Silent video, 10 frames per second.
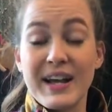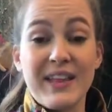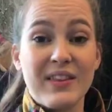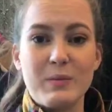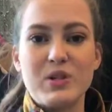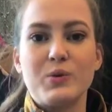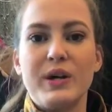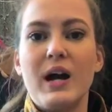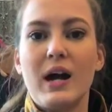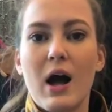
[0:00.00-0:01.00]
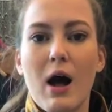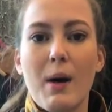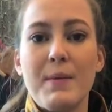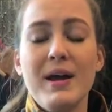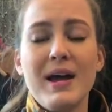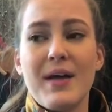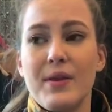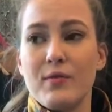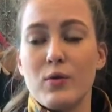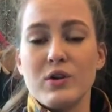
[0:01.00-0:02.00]
Again, libbystory.com. And
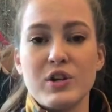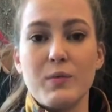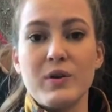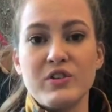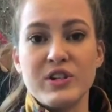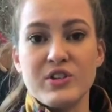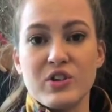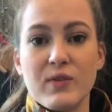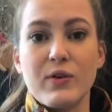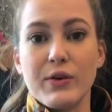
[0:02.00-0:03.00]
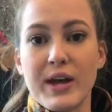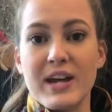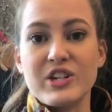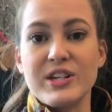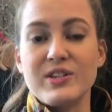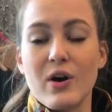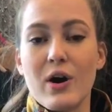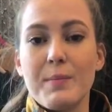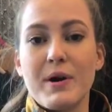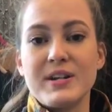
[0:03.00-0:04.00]
then, of course, our Ridgeland and Starkville locations
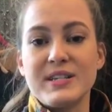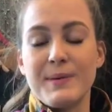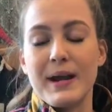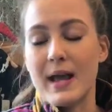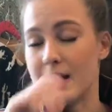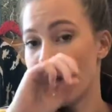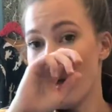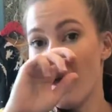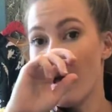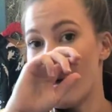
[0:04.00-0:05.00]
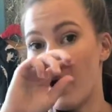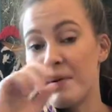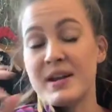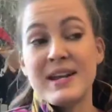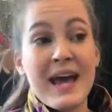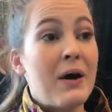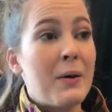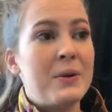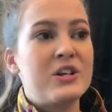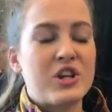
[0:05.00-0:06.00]
are participating. Um, now
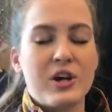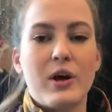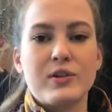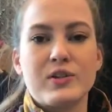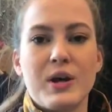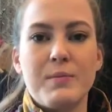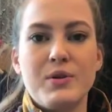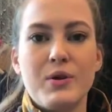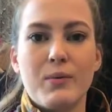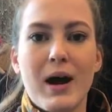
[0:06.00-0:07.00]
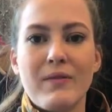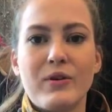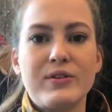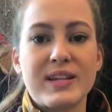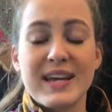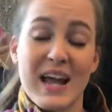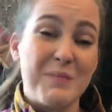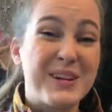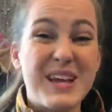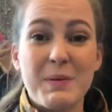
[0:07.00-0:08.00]
I'm going to show y'all some new arrivals. Again, I'm
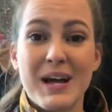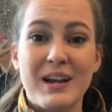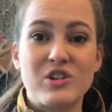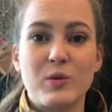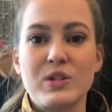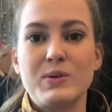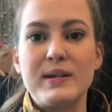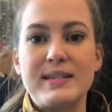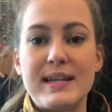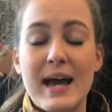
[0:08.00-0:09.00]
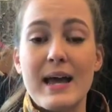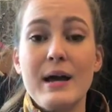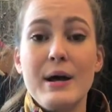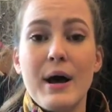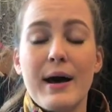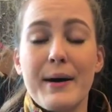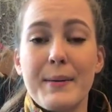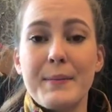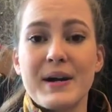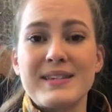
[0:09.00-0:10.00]
going to keep it kind of short and sweet today
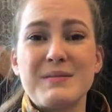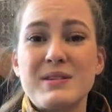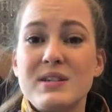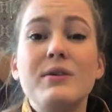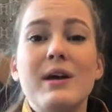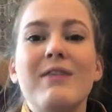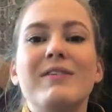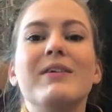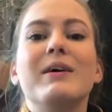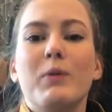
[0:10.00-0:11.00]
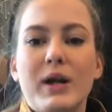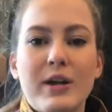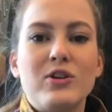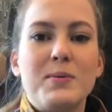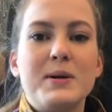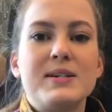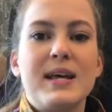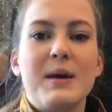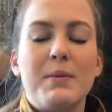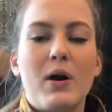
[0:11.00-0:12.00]
um, because I'm still not feeling
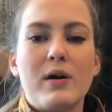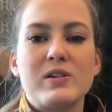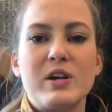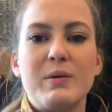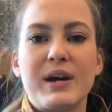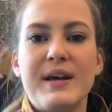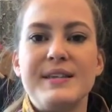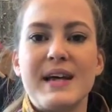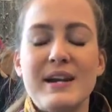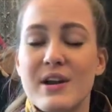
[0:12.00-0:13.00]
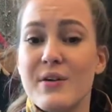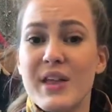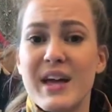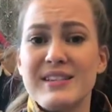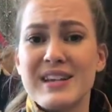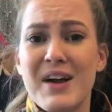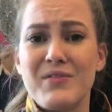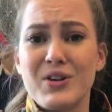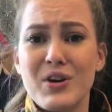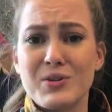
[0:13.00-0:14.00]
100%, but also because I know that it's
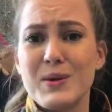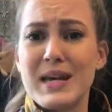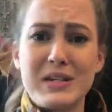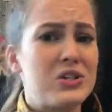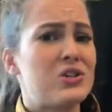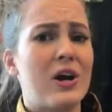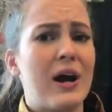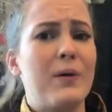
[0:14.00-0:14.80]
time for y'all's weekend to start.